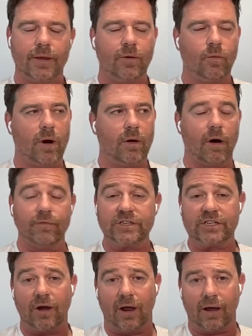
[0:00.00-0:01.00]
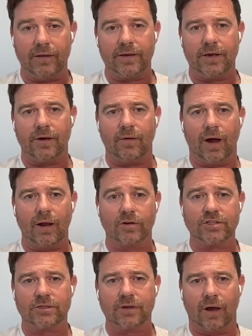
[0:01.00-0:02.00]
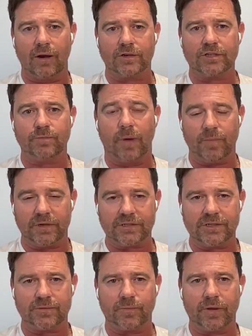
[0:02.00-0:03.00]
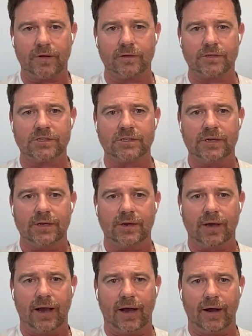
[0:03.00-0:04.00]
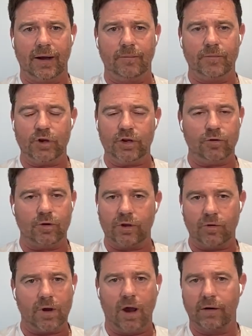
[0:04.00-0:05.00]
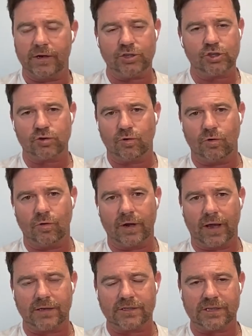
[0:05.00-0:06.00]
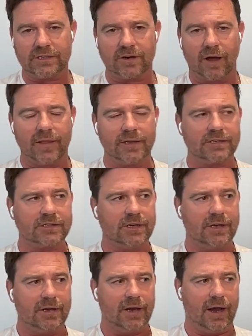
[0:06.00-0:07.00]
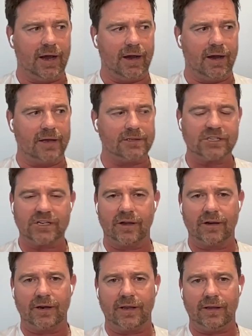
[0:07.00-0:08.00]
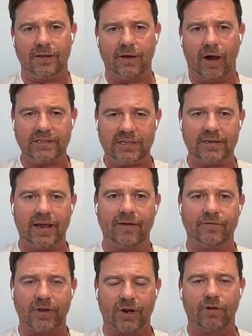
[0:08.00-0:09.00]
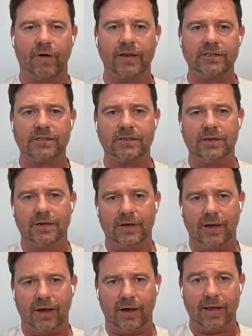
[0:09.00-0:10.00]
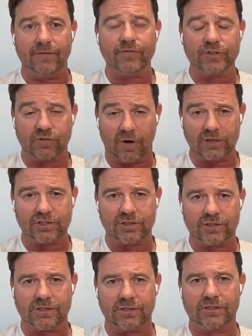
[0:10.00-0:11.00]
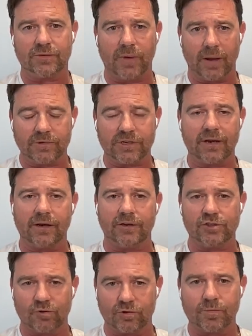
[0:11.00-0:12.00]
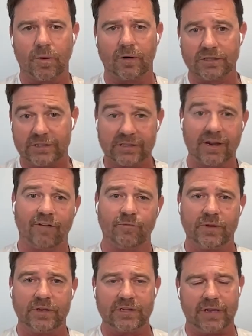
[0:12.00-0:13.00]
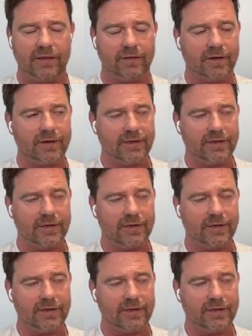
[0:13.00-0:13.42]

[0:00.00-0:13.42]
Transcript: Well, obviously, I, I, you know I lost I lost my business because um, you you can't insure against things like this, uh, and certainly I didn't have the correct uh, infrastructure to, to be able to get an insurance policy to cover me either.